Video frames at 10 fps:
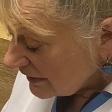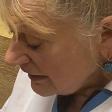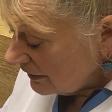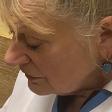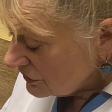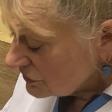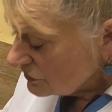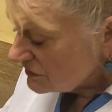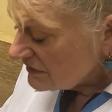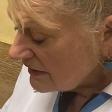
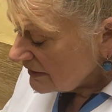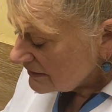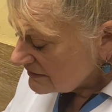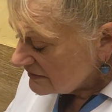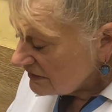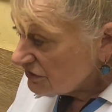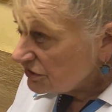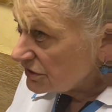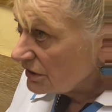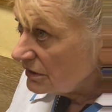into the
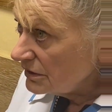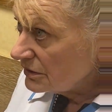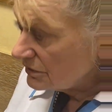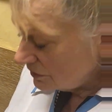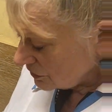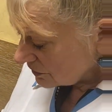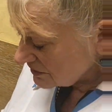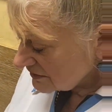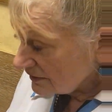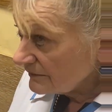digital
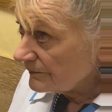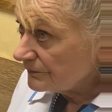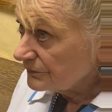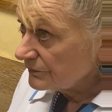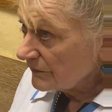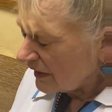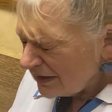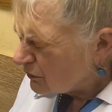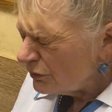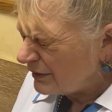dorsal,
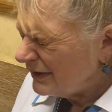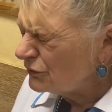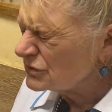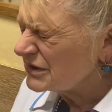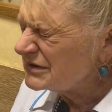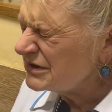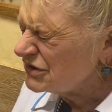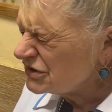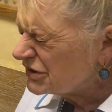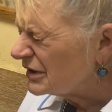into the
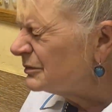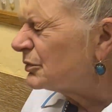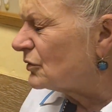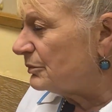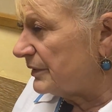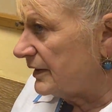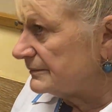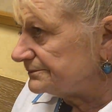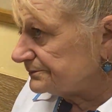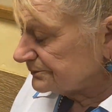digital propria.
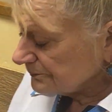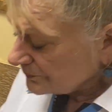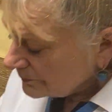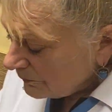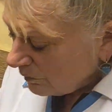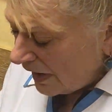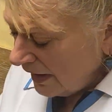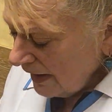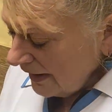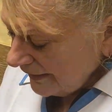
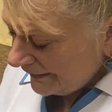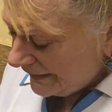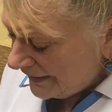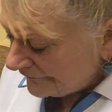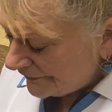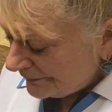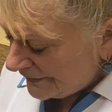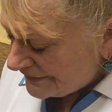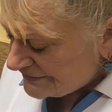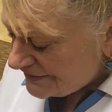Here will
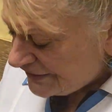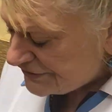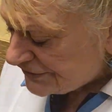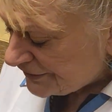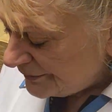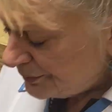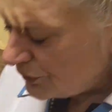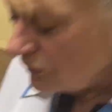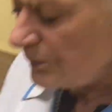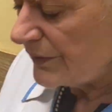be digital
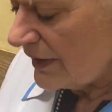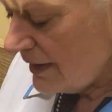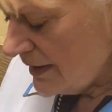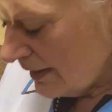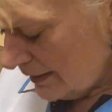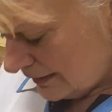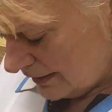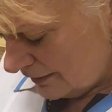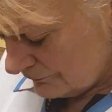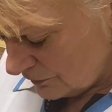propria,
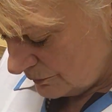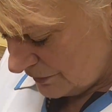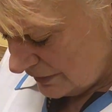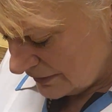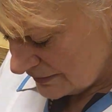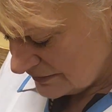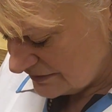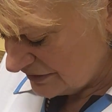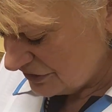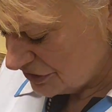here will be
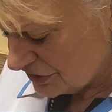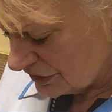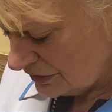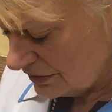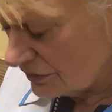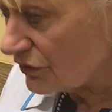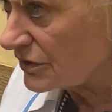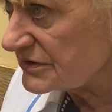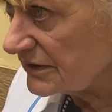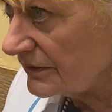digital
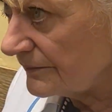dorsal.